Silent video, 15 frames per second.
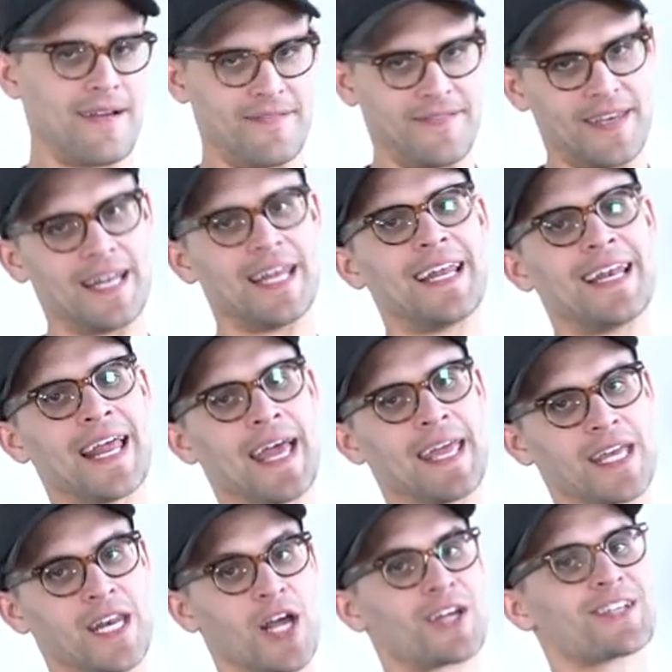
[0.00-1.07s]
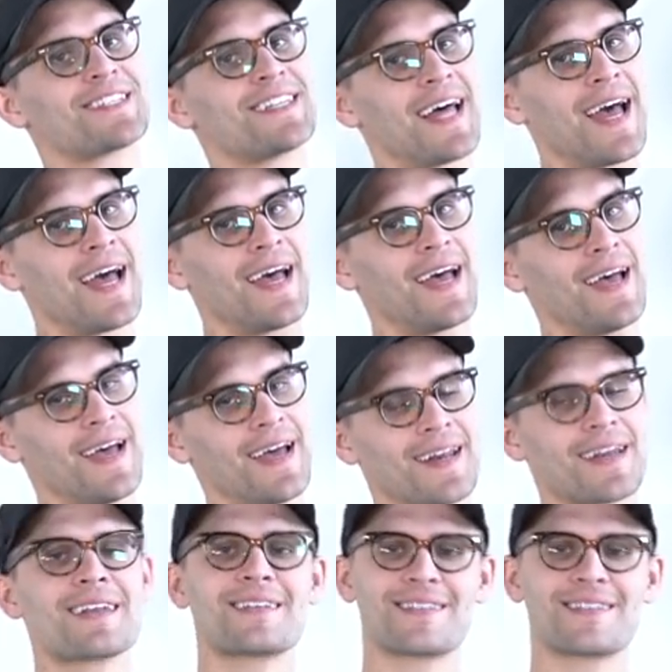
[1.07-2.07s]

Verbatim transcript: I'm feeling like a rock star.